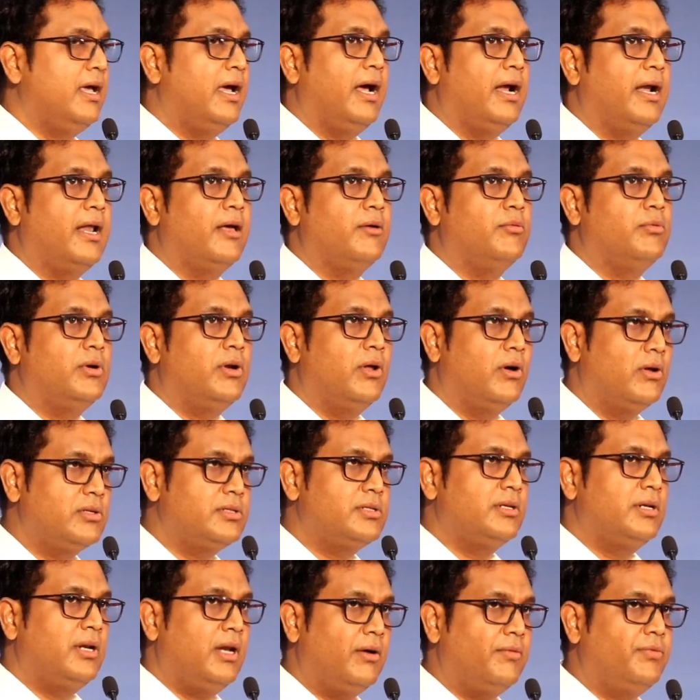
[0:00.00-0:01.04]
and I would
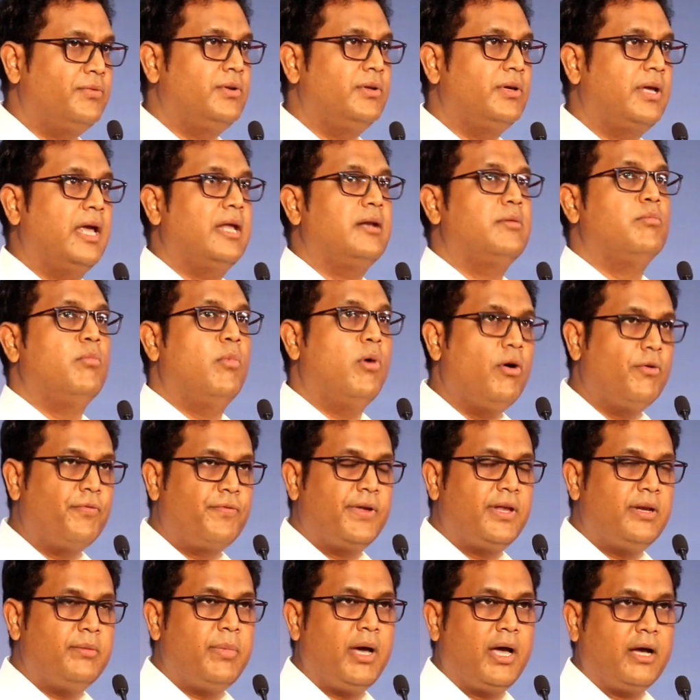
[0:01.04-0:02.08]
also love to get more
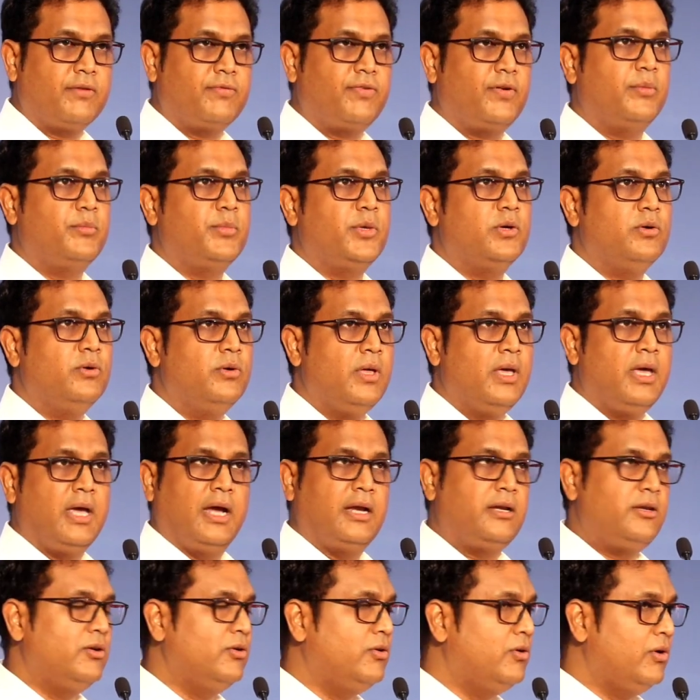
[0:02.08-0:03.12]
feedback from you
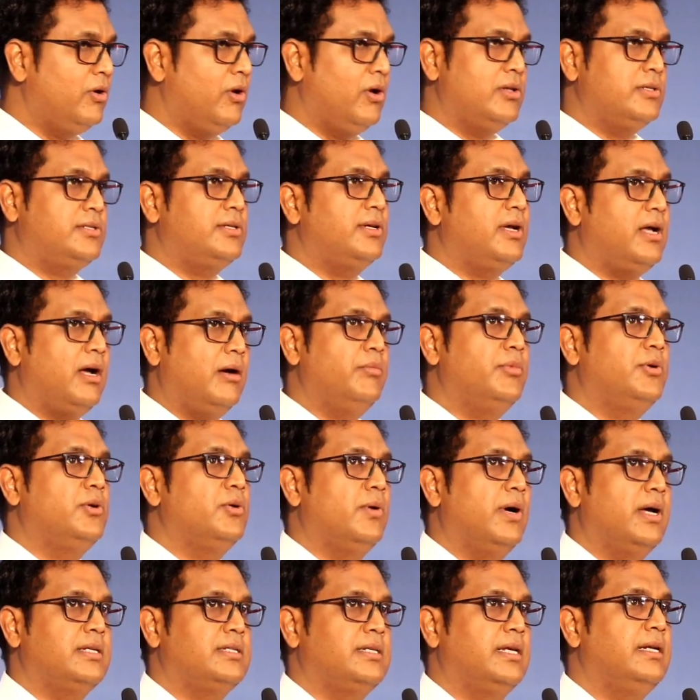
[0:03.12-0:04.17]
and you could also come
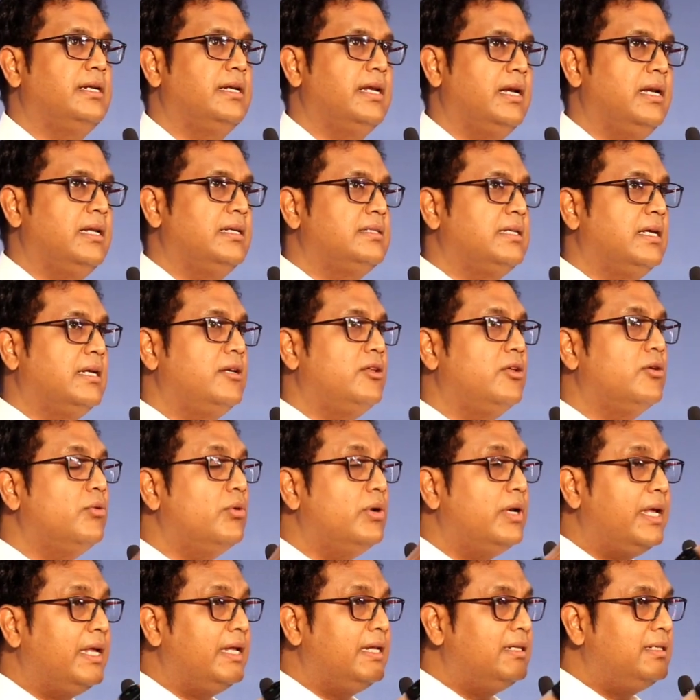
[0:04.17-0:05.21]
to us and tell us that you
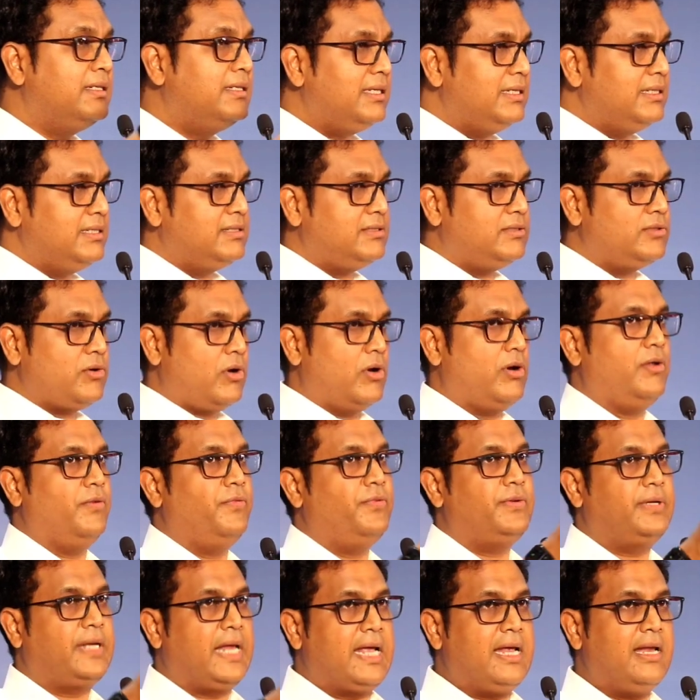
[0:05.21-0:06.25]
need this sort of
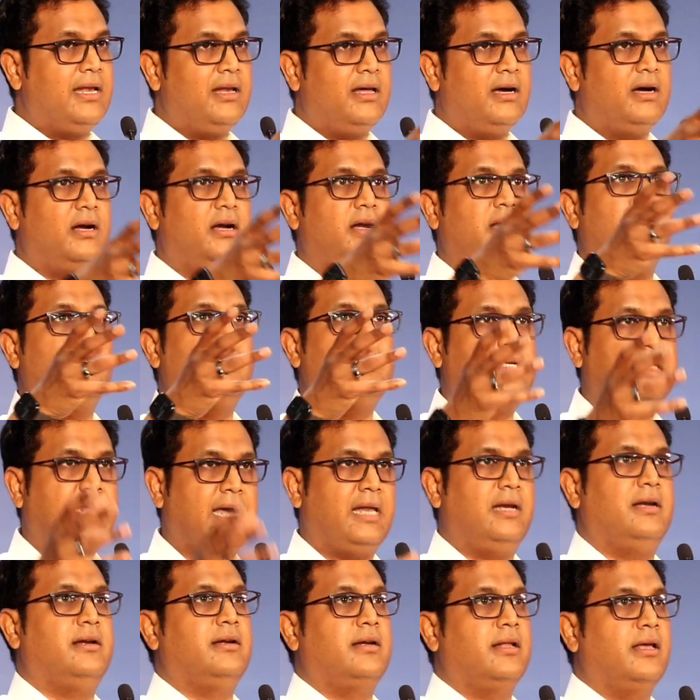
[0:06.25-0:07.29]
tailored
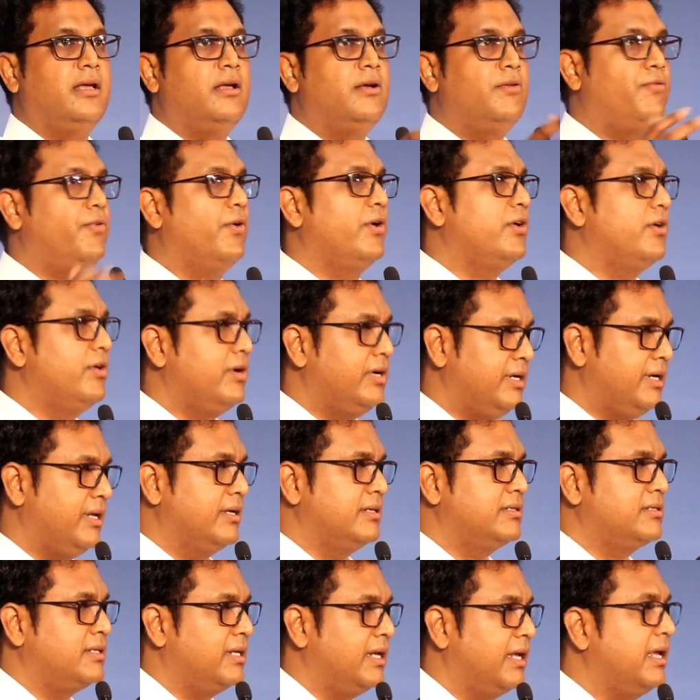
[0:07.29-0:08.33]
talent for your
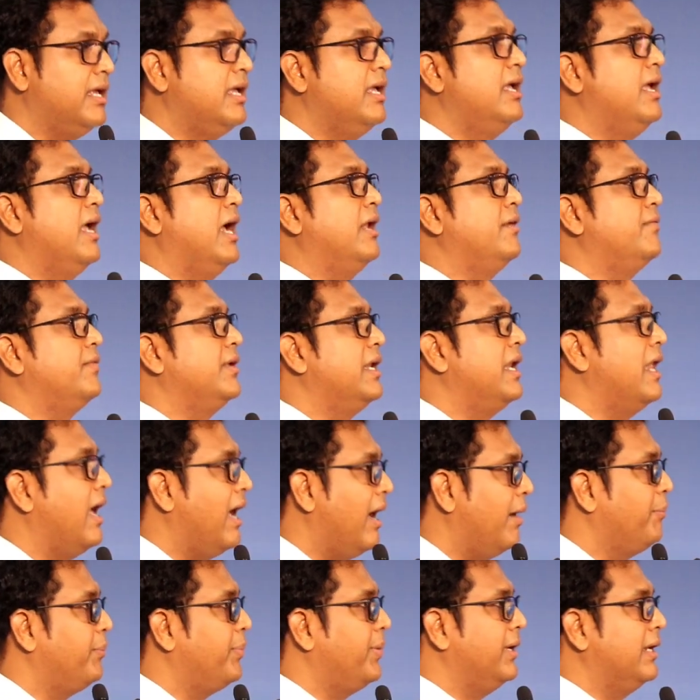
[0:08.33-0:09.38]
industry and we'll
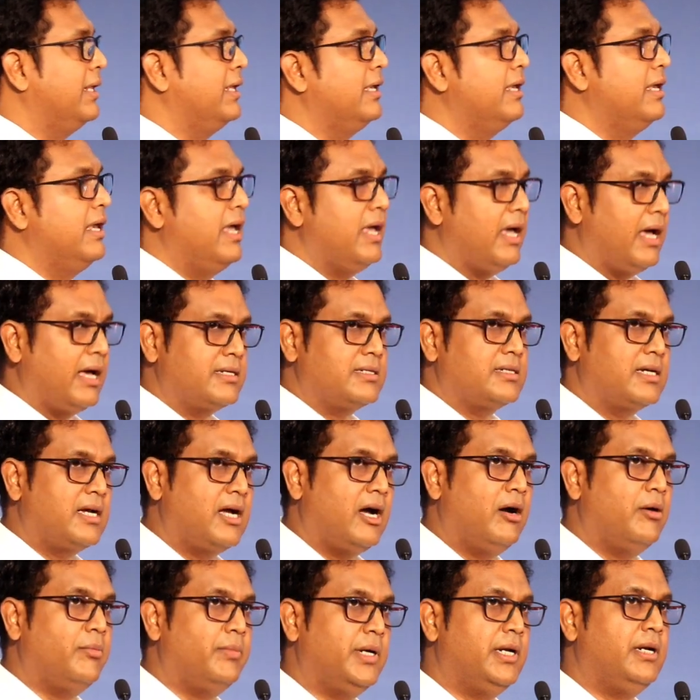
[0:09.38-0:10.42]
happily as a
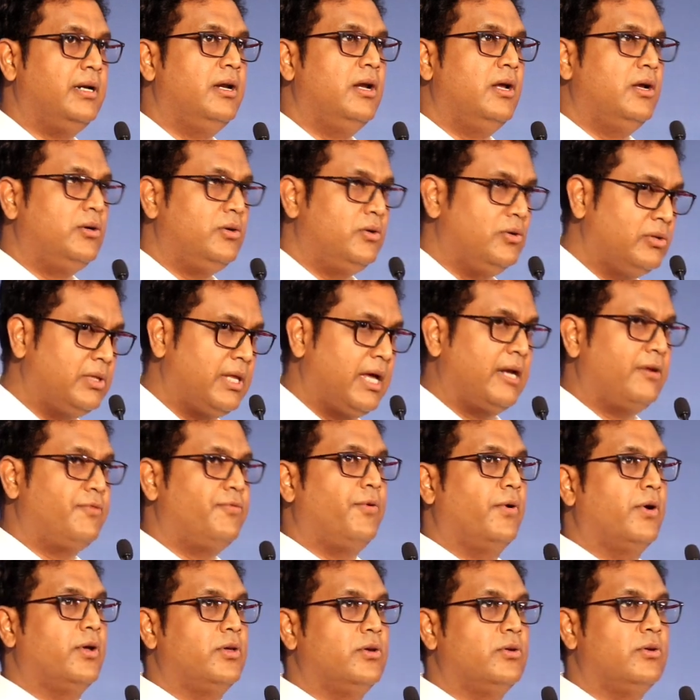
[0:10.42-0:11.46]
government do that
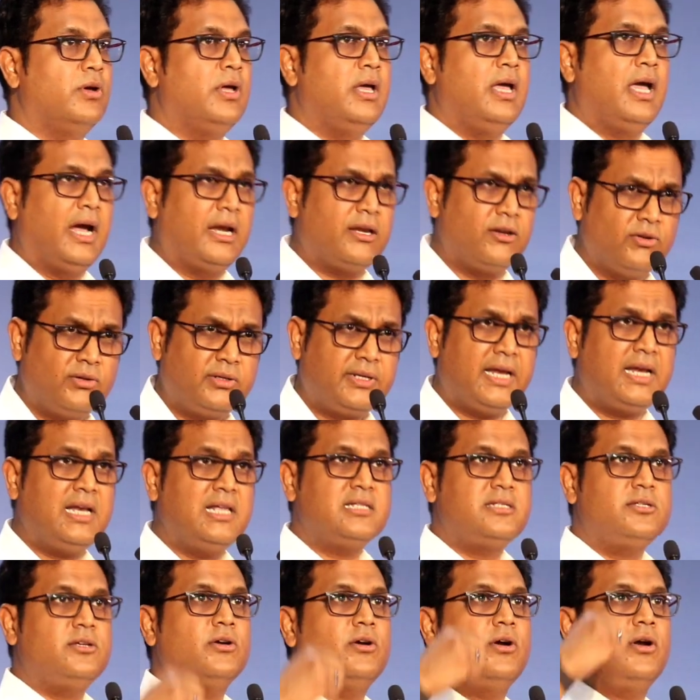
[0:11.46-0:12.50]
for you and you tell
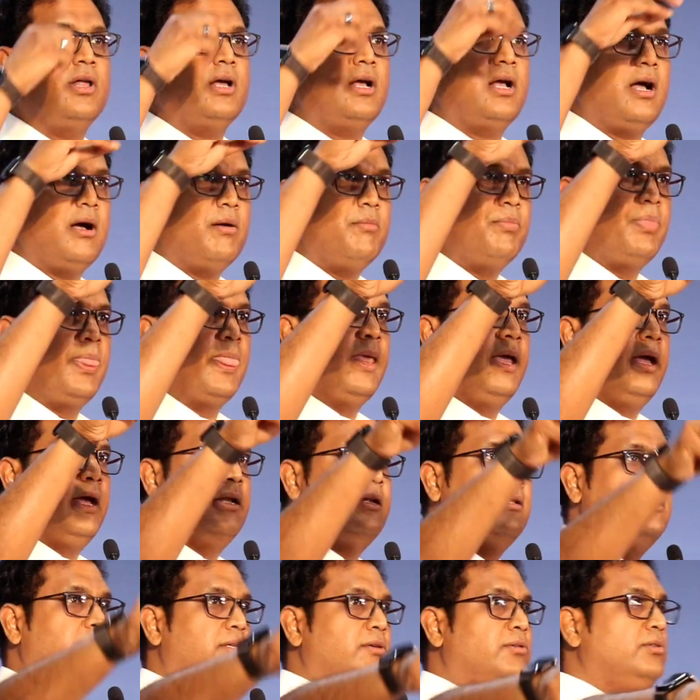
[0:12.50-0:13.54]
us you're going to come
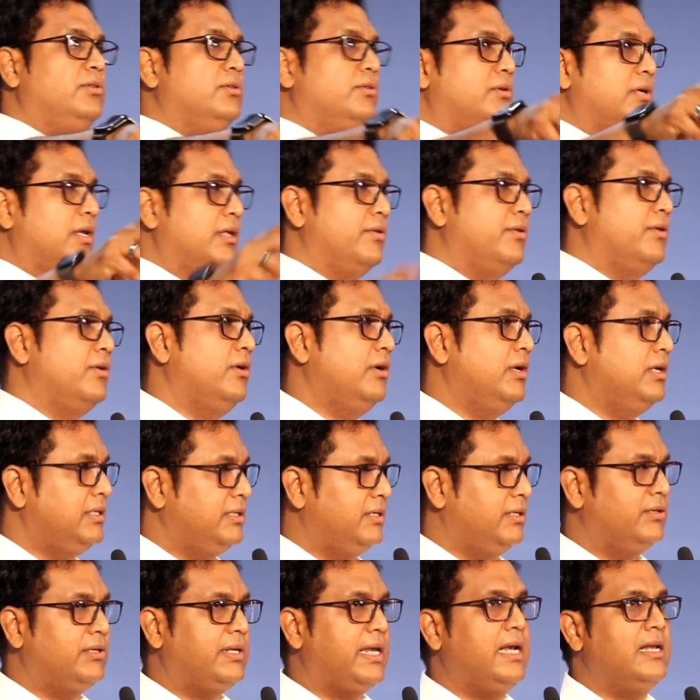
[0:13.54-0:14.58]
in Thoothukudi, you're
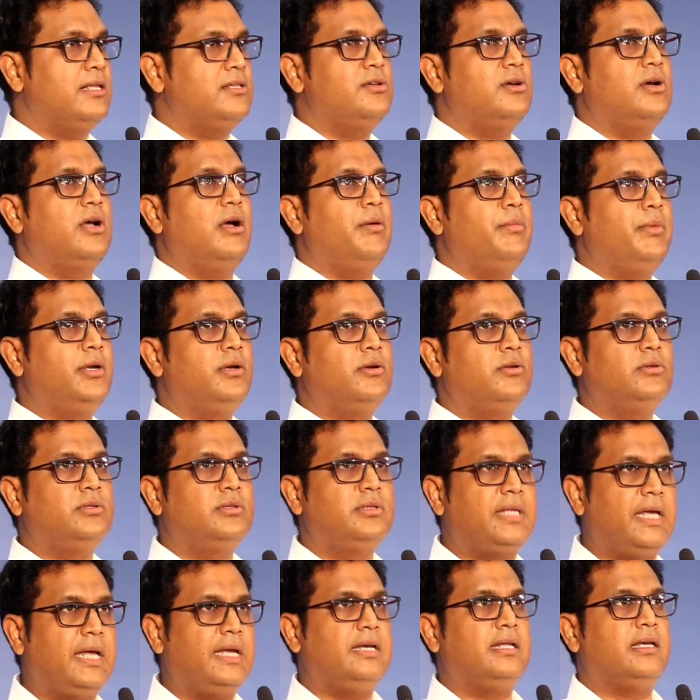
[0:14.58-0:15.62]
going to tell us you come into
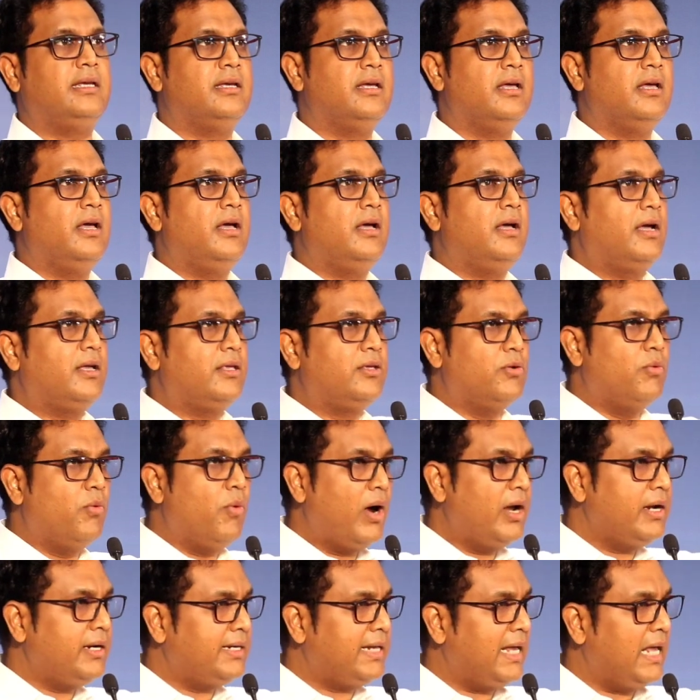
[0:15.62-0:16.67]
Theni you
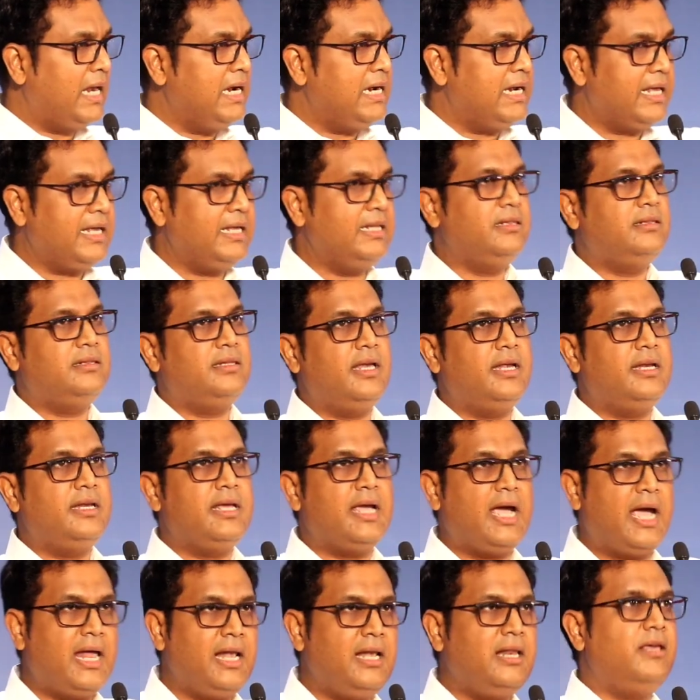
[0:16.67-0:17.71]
want talent in
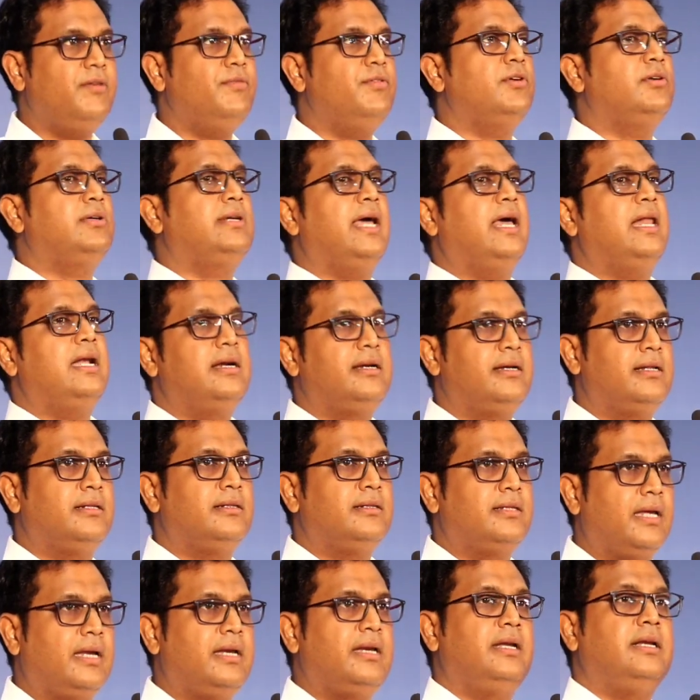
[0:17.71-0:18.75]
Theni, I'll give you talent in
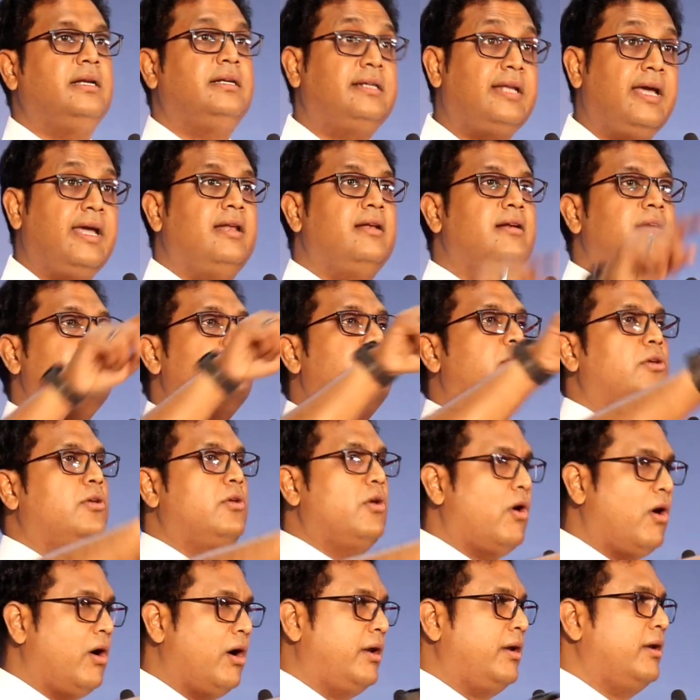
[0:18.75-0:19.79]
Theni, tailored to
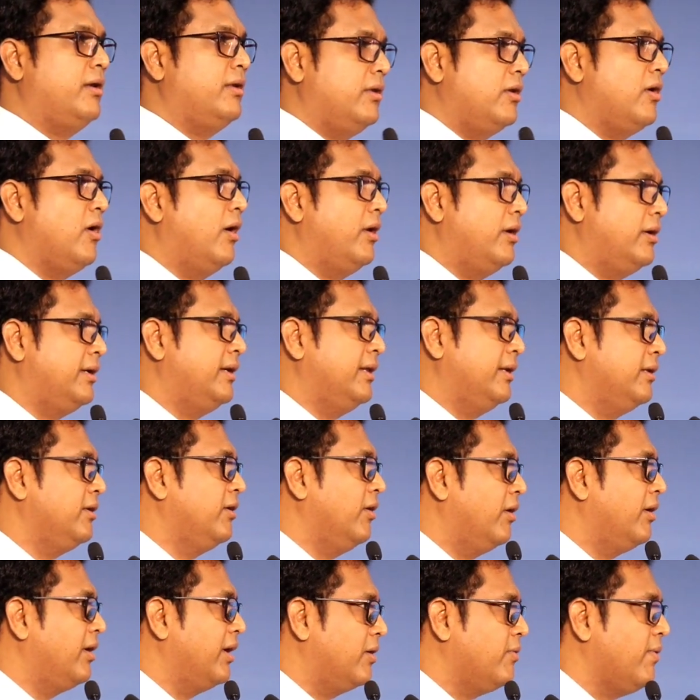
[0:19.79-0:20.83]
your, your,
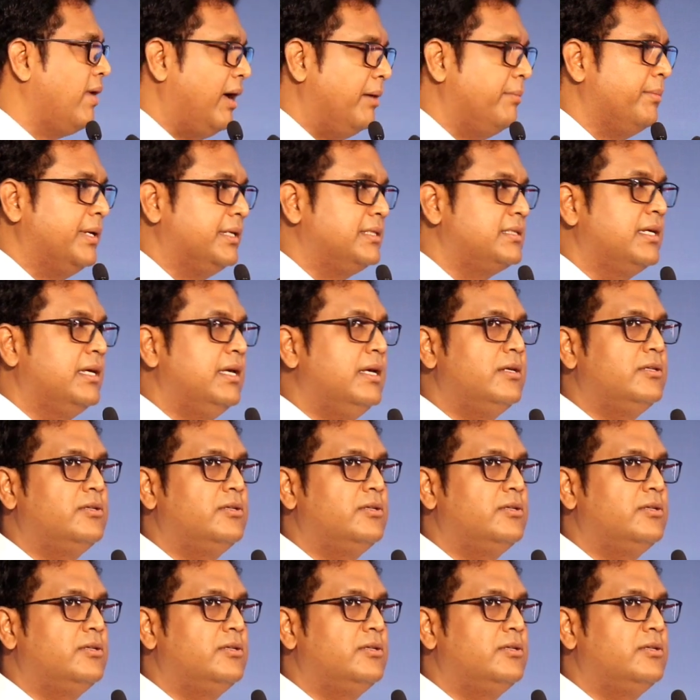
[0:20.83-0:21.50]
your requirements.